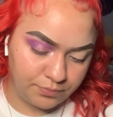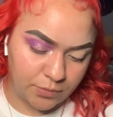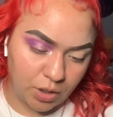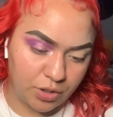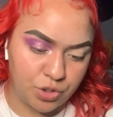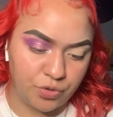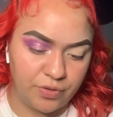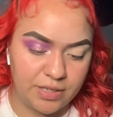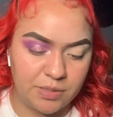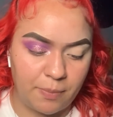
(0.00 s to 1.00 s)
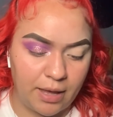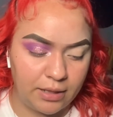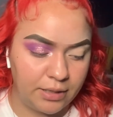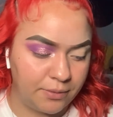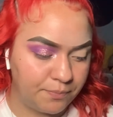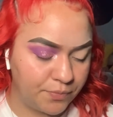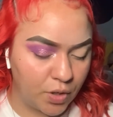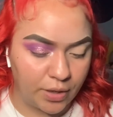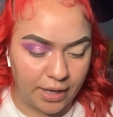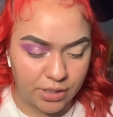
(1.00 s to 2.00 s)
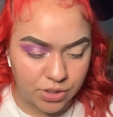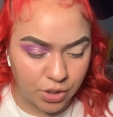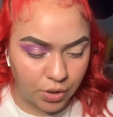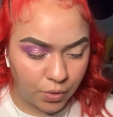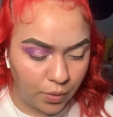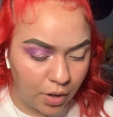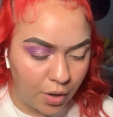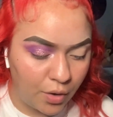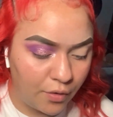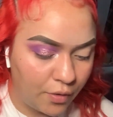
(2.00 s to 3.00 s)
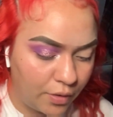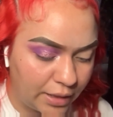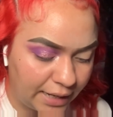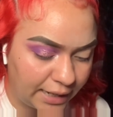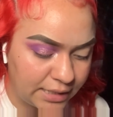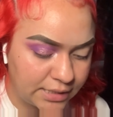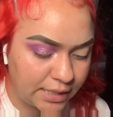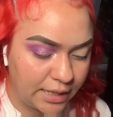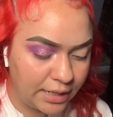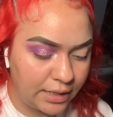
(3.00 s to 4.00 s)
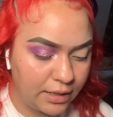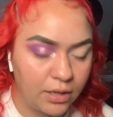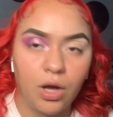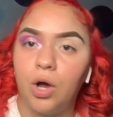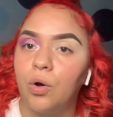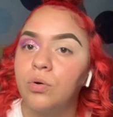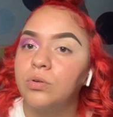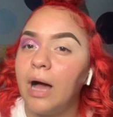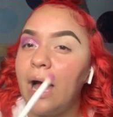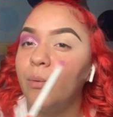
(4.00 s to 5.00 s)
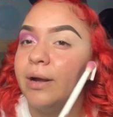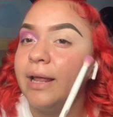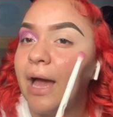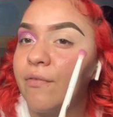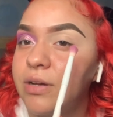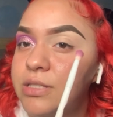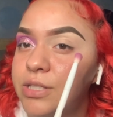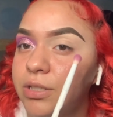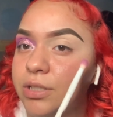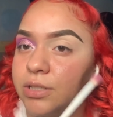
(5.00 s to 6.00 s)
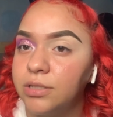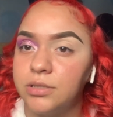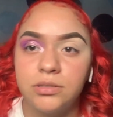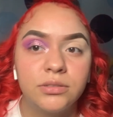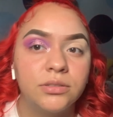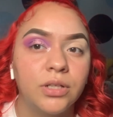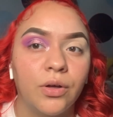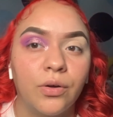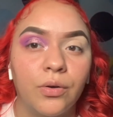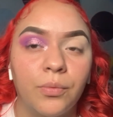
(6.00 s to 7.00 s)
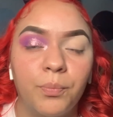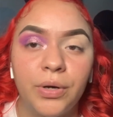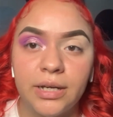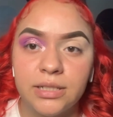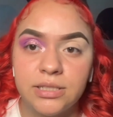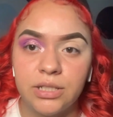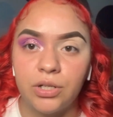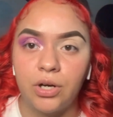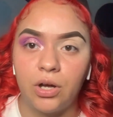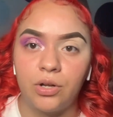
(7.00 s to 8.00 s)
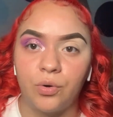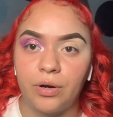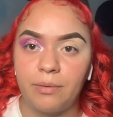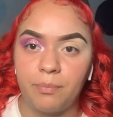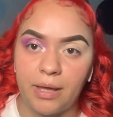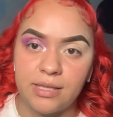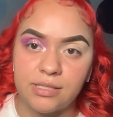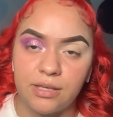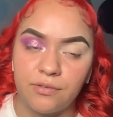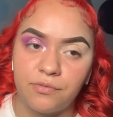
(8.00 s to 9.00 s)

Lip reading: Oh, the Juvia's palette. Okay, so like I said, oh, I already have concealer. So put concealer on or a base if